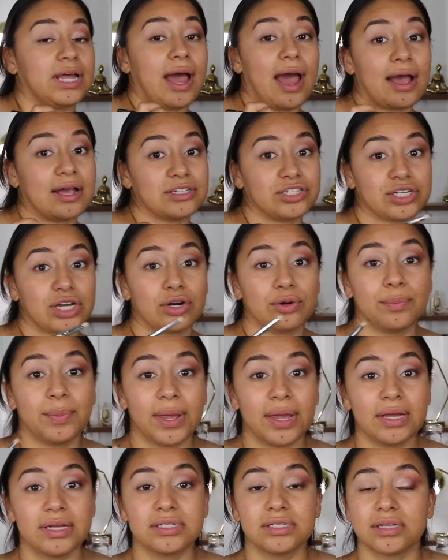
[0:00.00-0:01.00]
eyeshadow
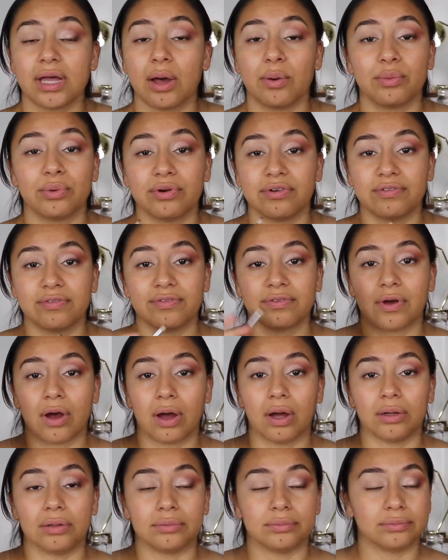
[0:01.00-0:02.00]
base, that would have
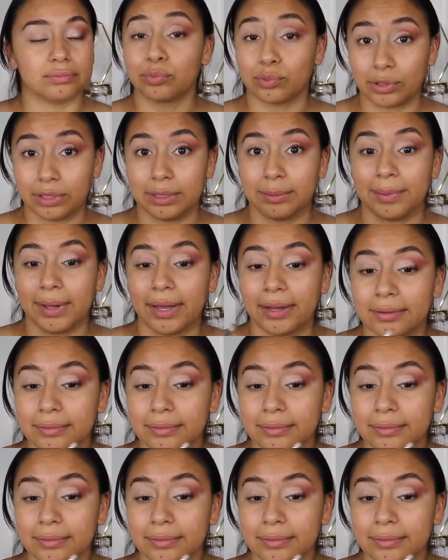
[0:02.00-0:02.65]
gone really bad